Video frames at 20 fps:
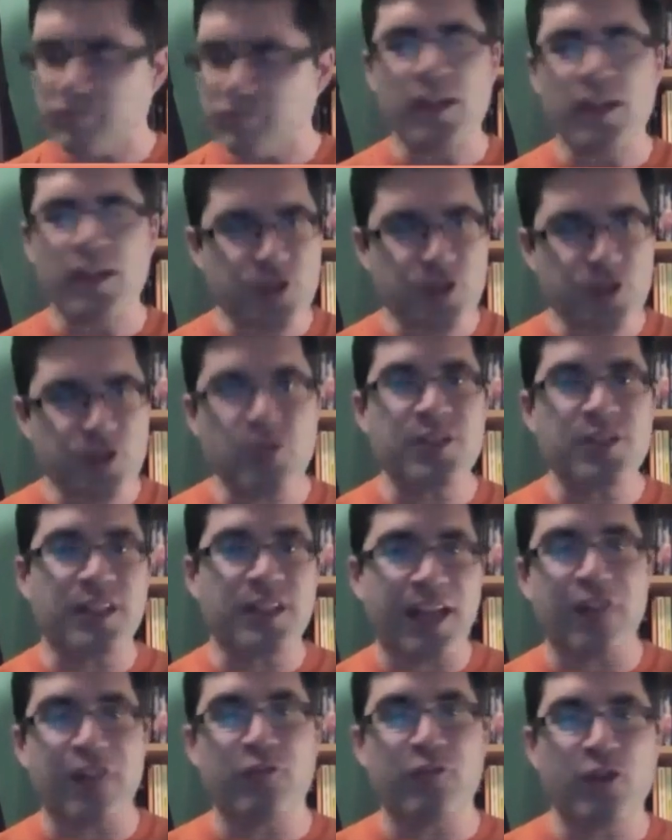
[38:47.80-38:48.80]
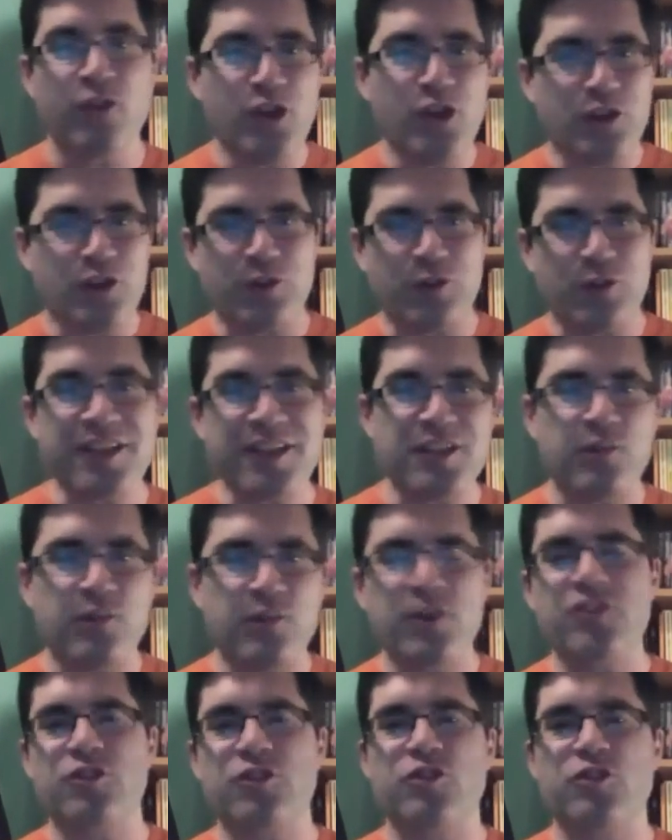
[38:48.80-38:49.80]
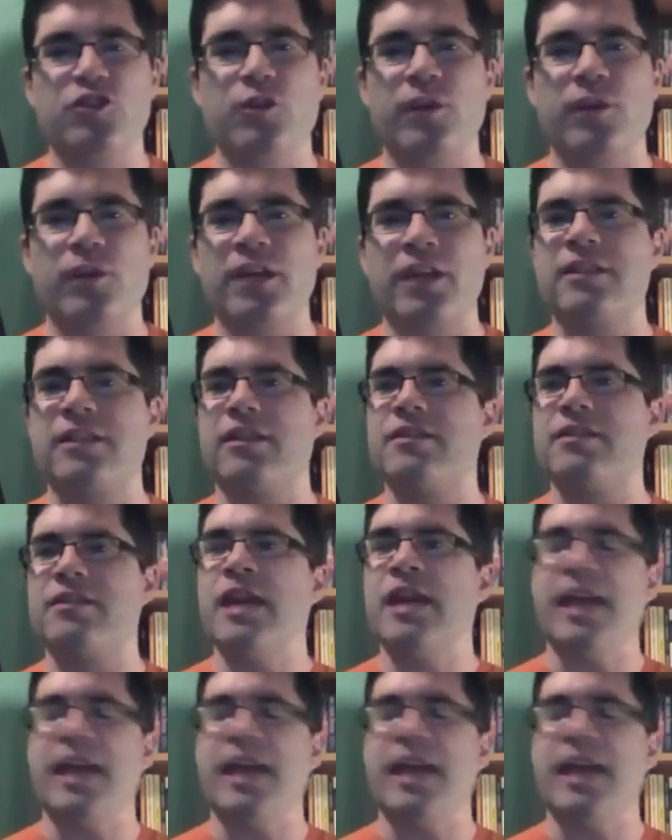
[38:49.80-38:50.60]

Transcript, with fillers: So there's a lot of crazy research going into this.